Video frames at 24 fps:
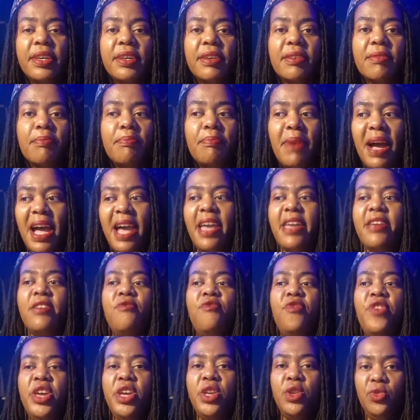My
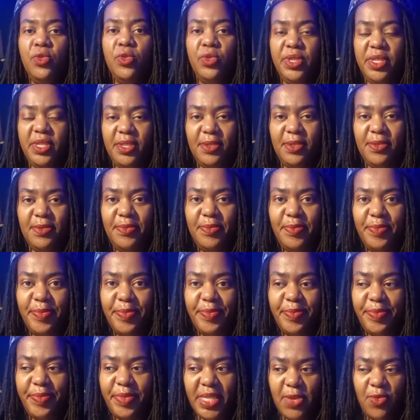values,
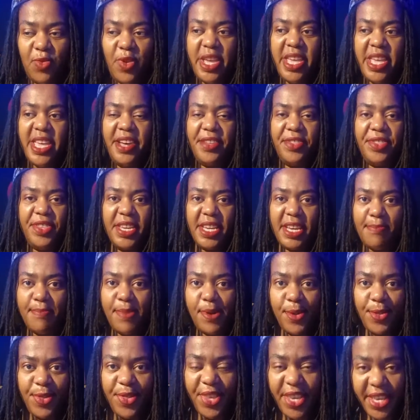the way I think
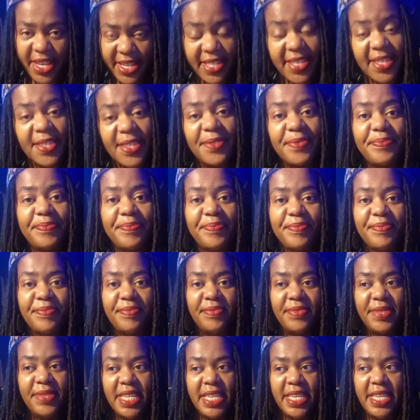about things,
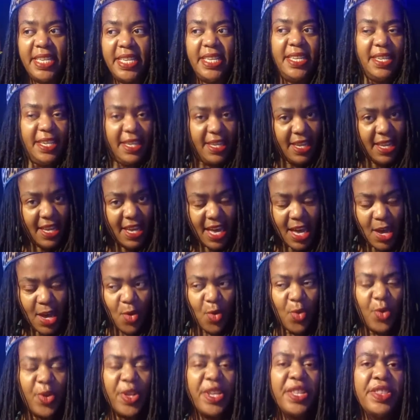I
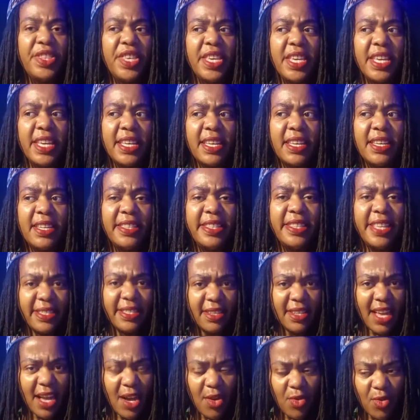wouldn't think that
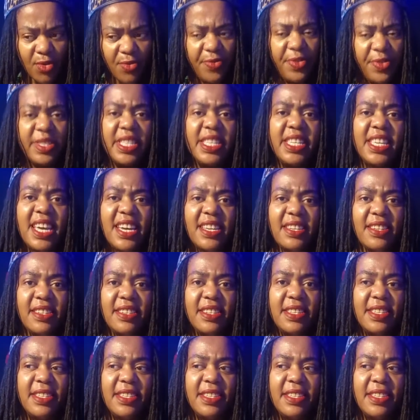I would physically